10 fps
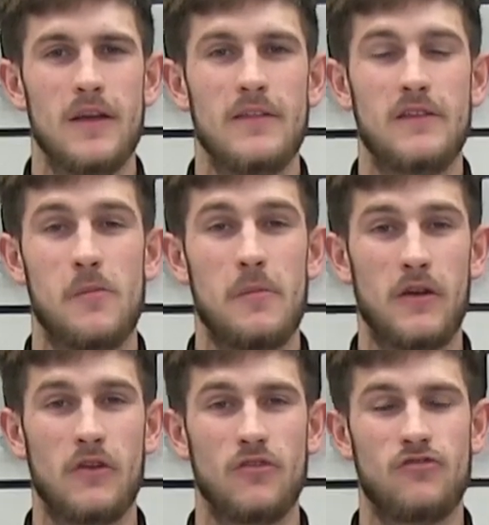This could be on
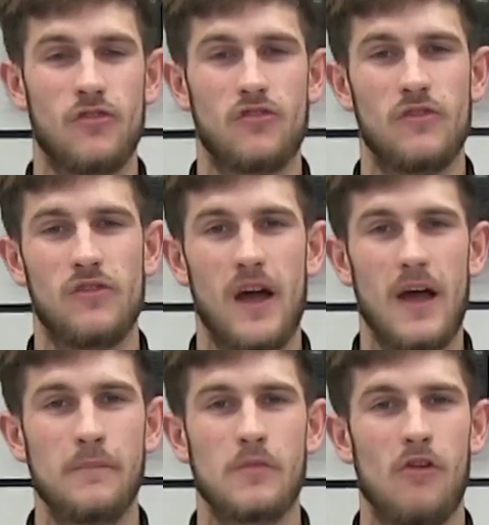a construction
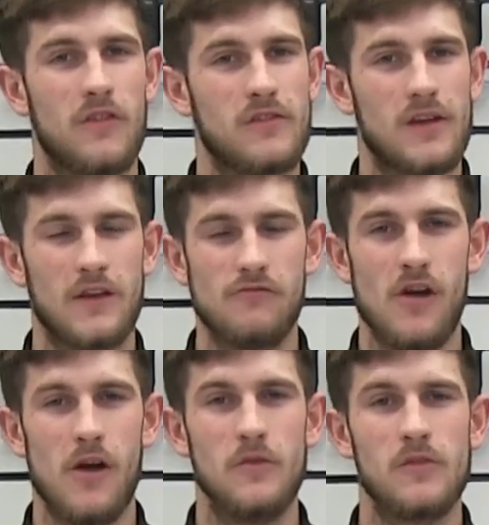site or on the side of
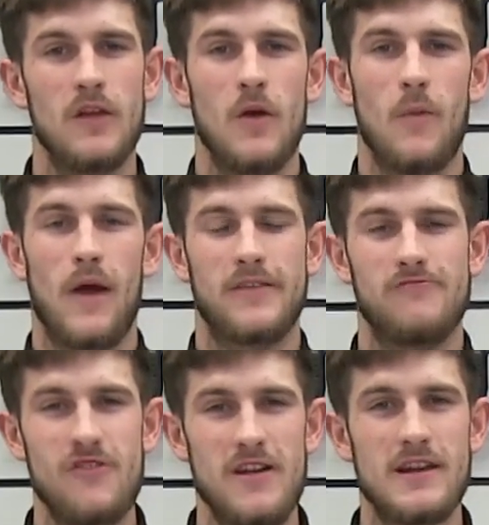roads where it's
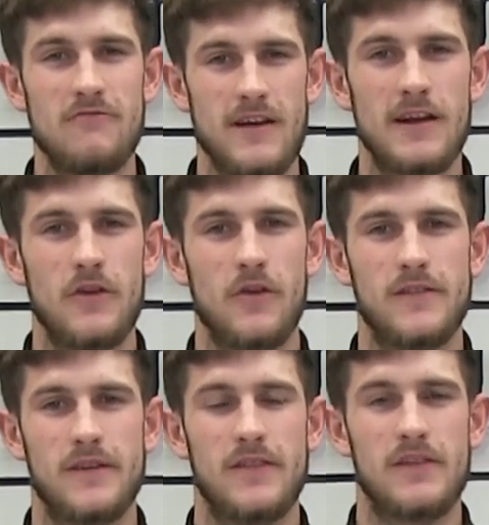really, really
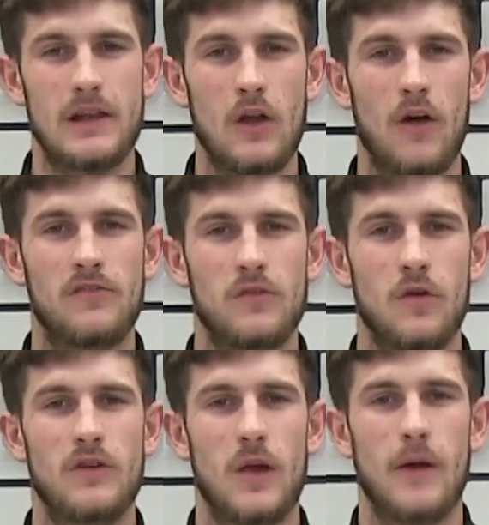noisy and there's a lot of
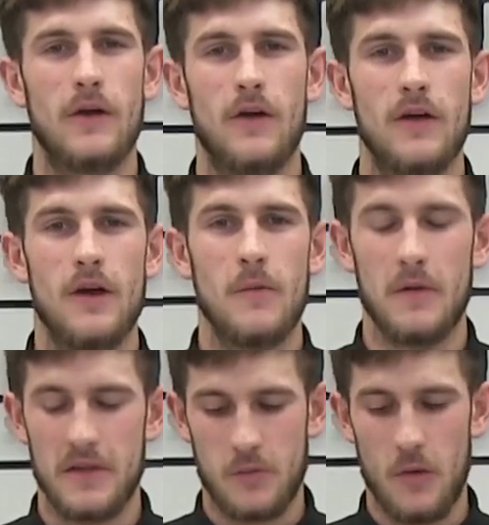stuff going on, but
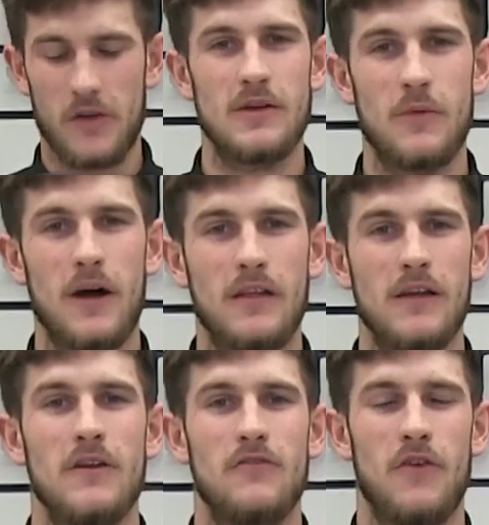this works well
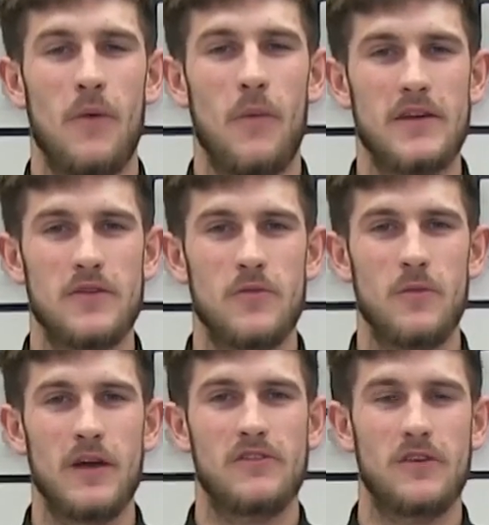for when you
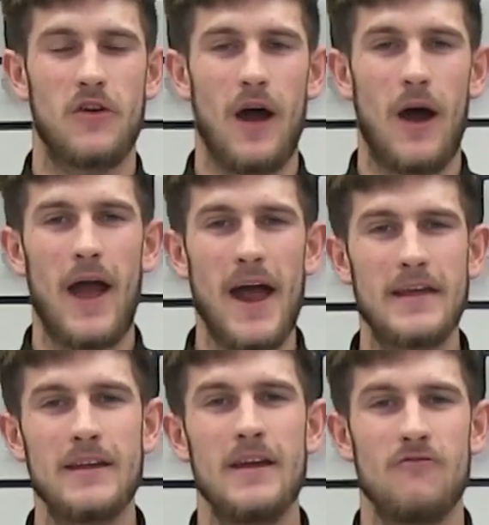wish to cut out
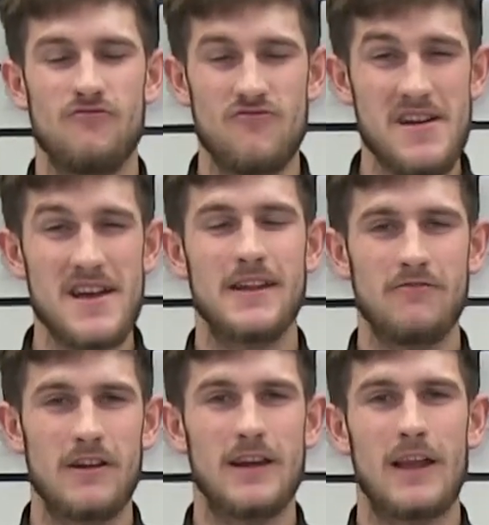any really,
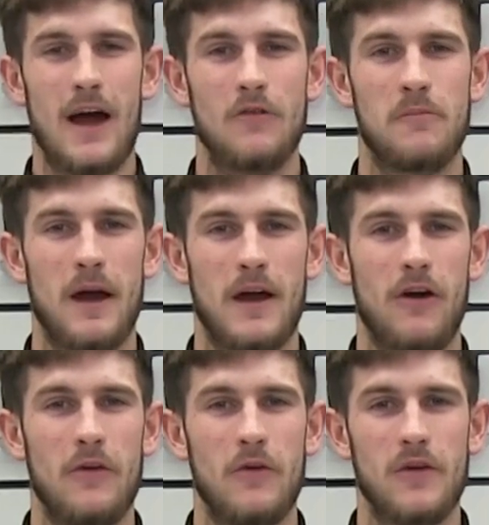really loud
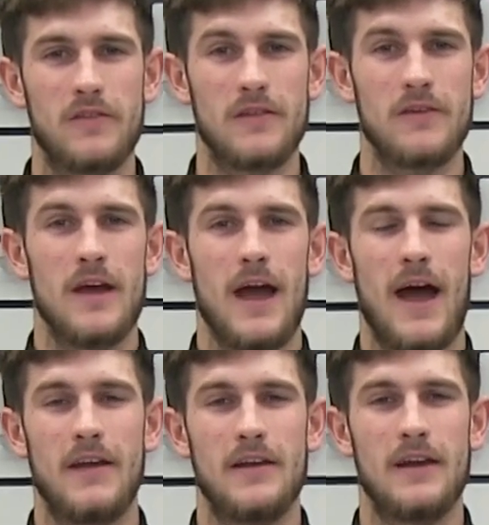background noises
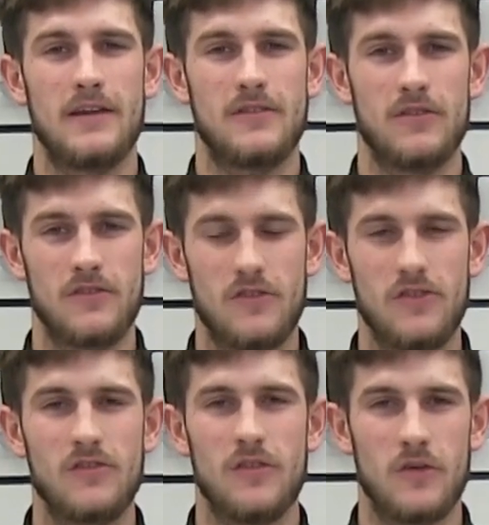and listen
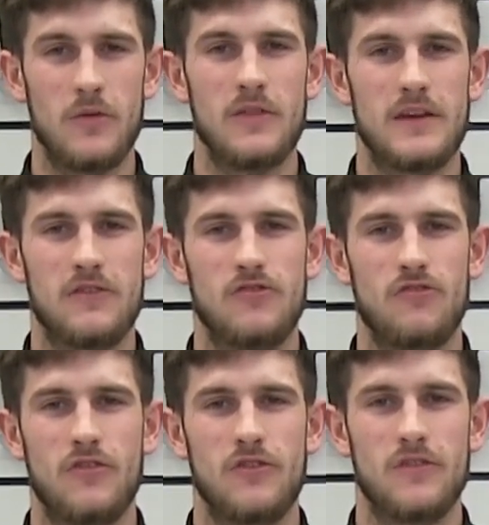just to the
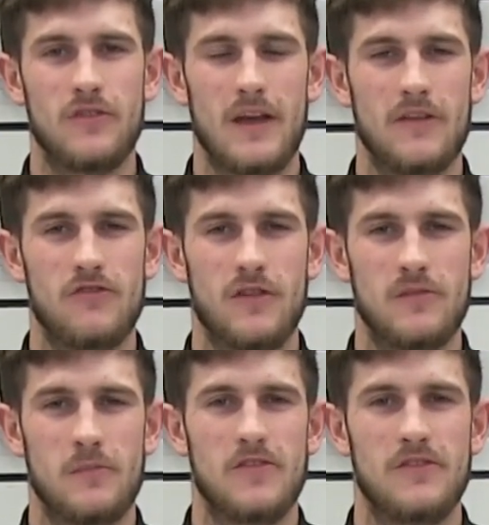instructions and
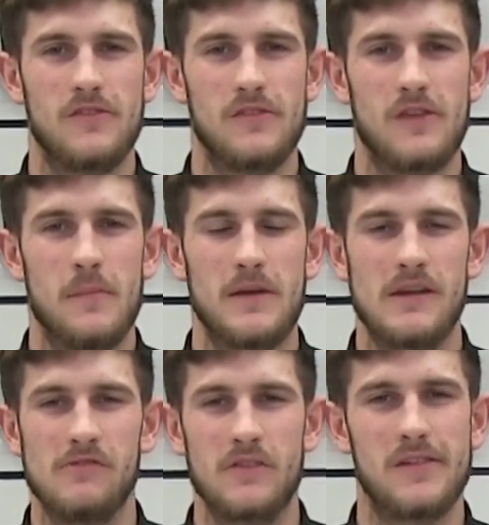transmissions
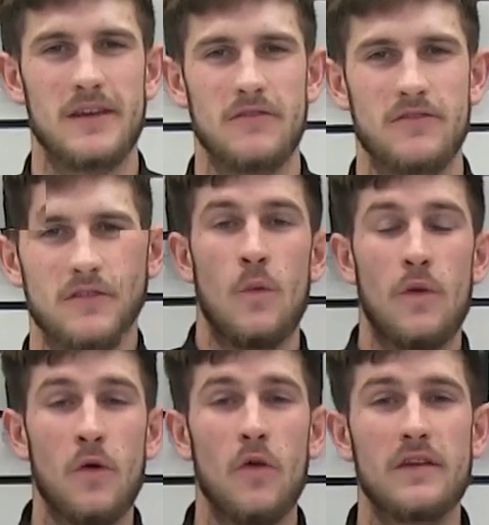being received.
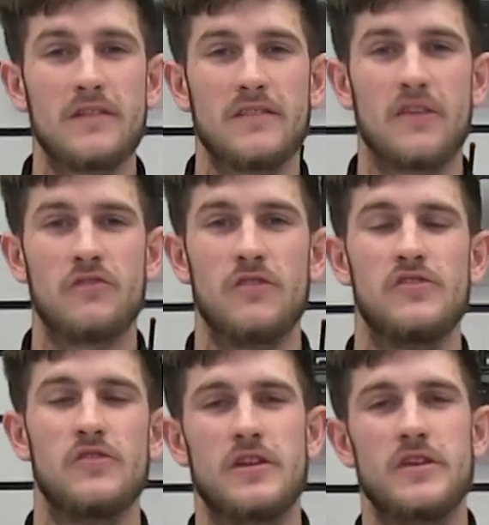With all these accessories,
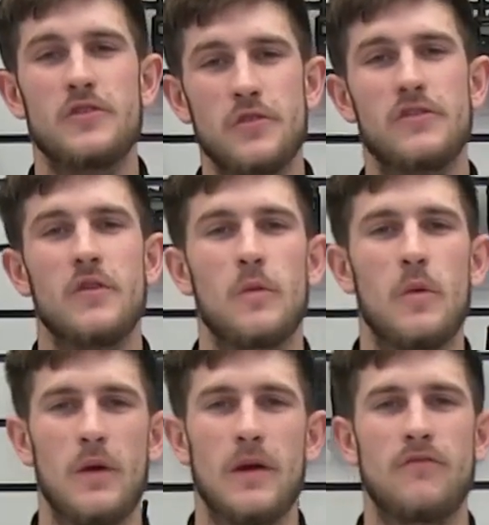you can use them
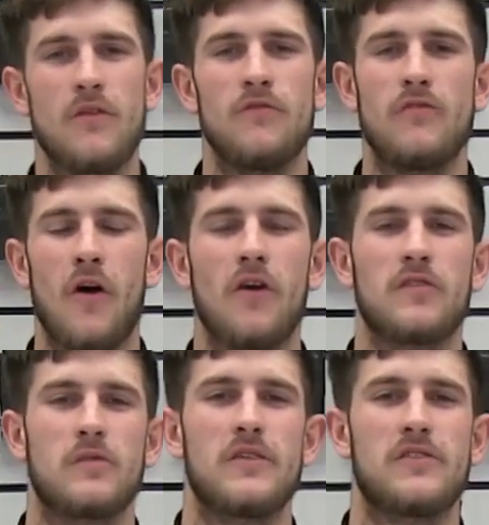with
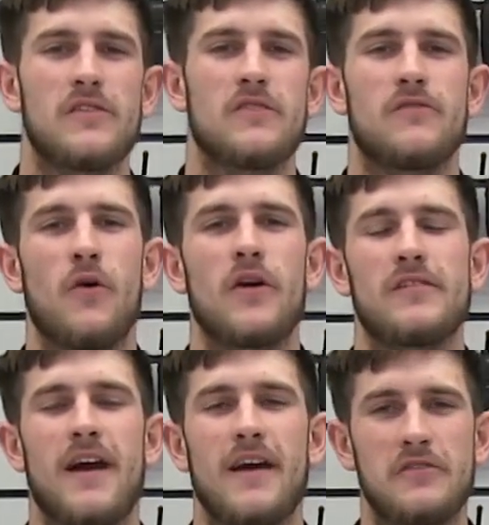Vox, which is
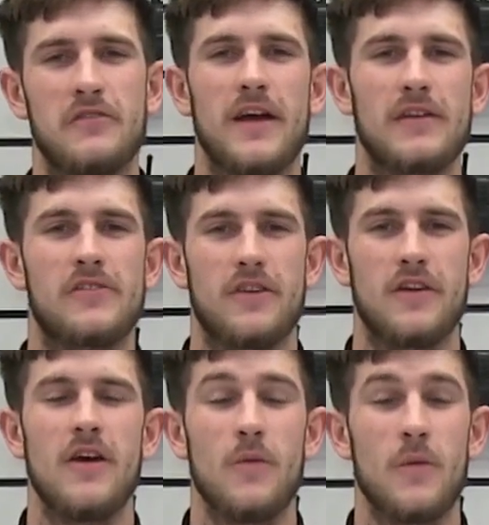voice activation,
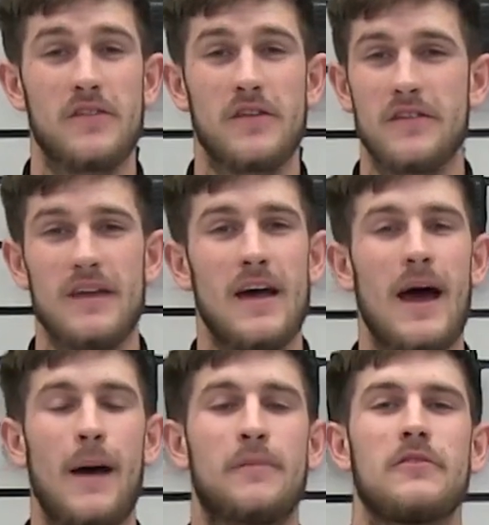which is
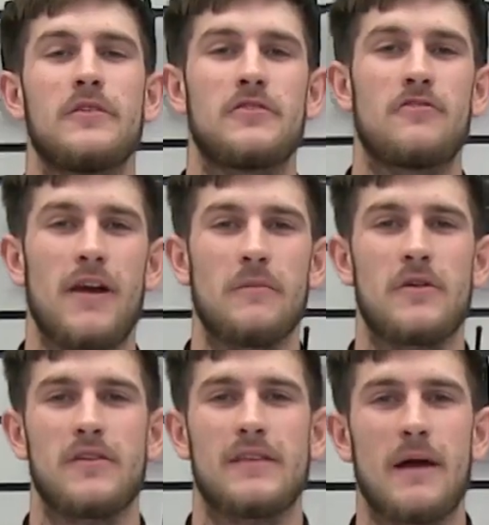absolutely great
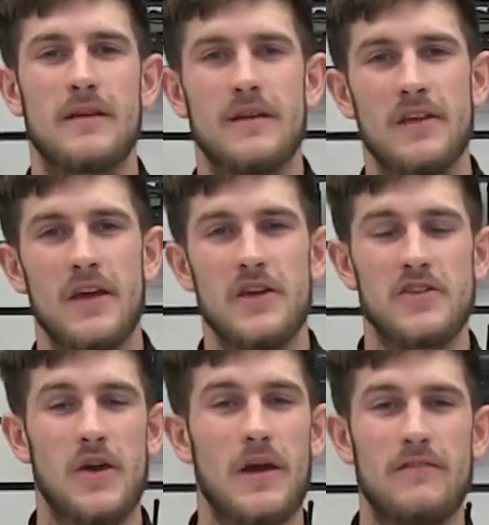because that means you
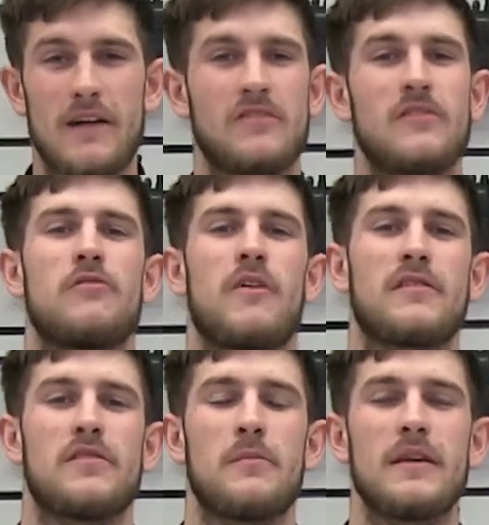don't even have to
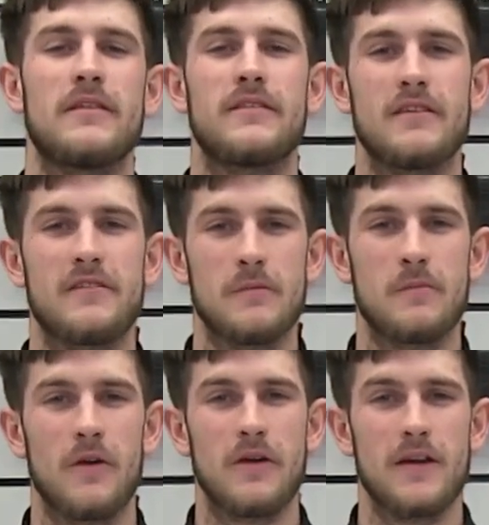press the PTT
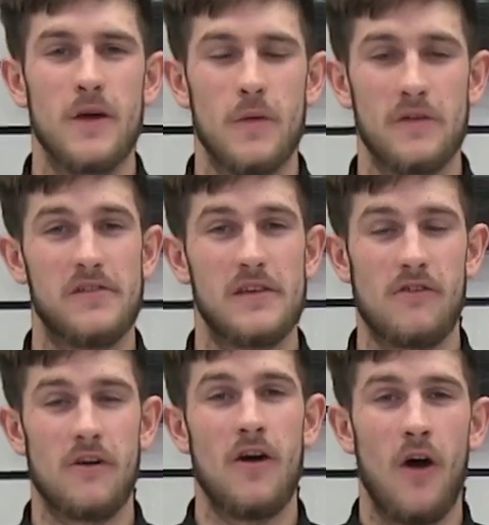button, which is
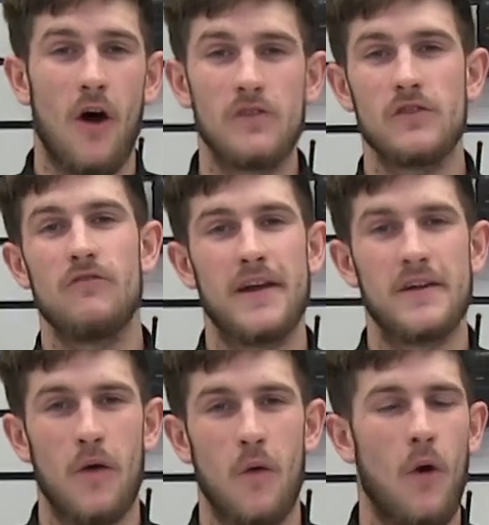either on your
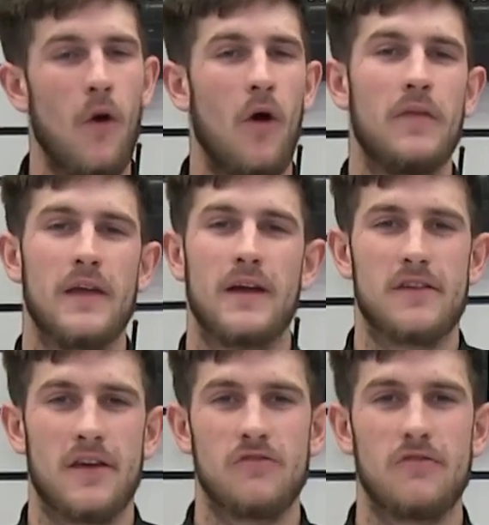radio or on the
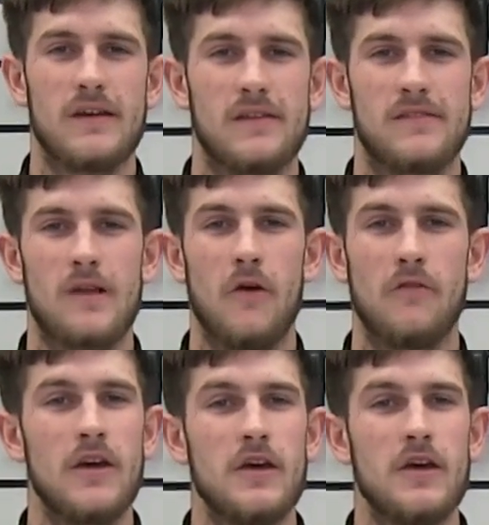accessory itself.